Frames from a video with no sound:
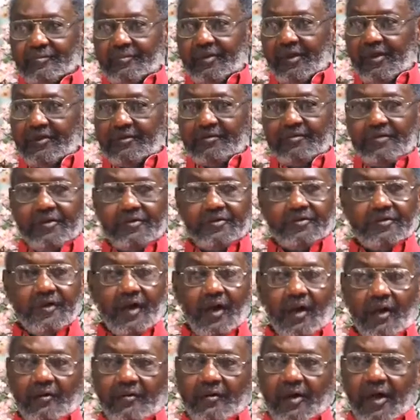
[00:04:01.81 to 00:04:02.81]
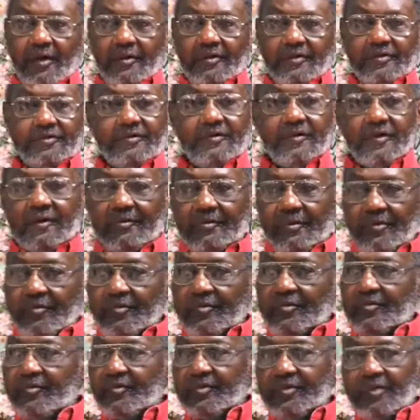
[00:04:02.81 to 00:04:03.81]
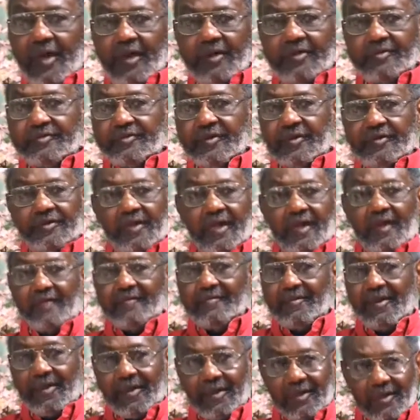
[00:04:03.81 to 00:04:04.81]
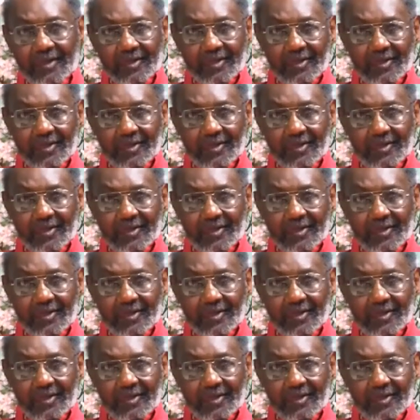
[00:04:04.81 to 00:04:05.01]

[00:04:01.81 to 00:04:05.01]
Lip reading: Play the music all right. It's good, but you're not a sit-down band.